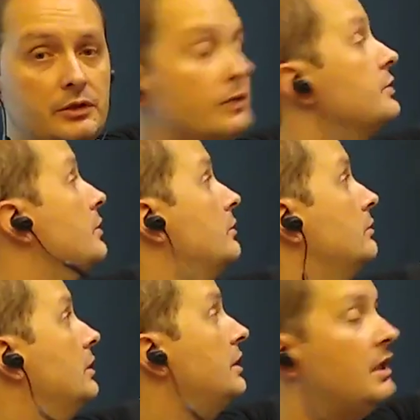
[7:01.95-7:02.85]
here?
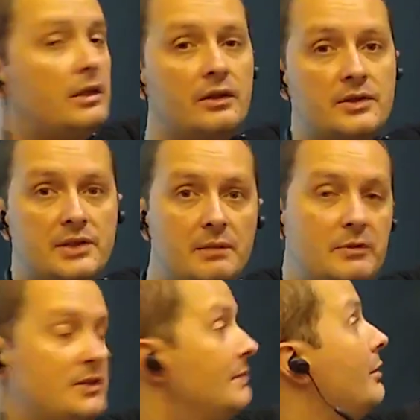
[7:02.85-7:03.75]
So again, the
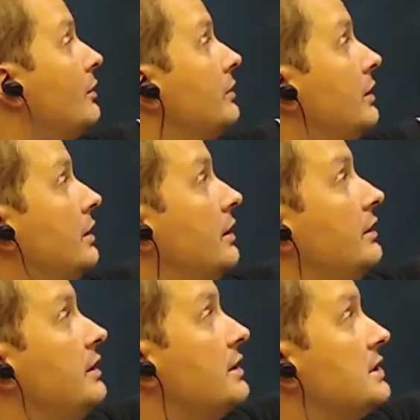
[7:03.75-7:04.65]
statement is about
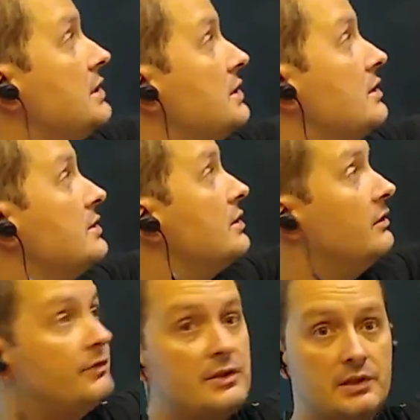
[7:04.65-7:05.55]
the existence
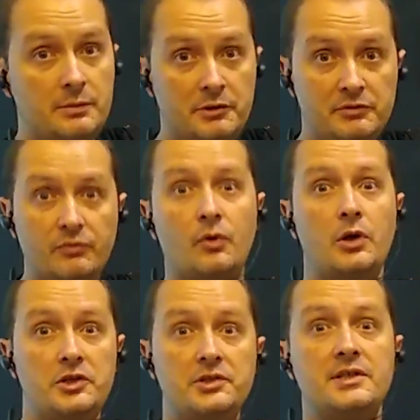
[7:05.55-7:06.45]
of this limit
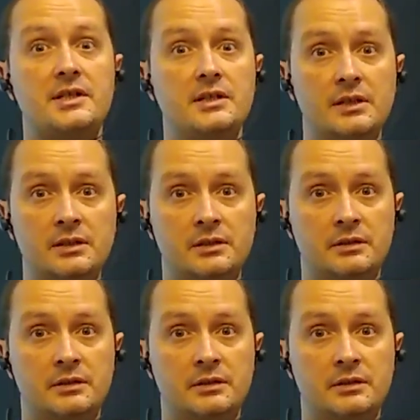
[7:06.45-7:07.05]
for each t.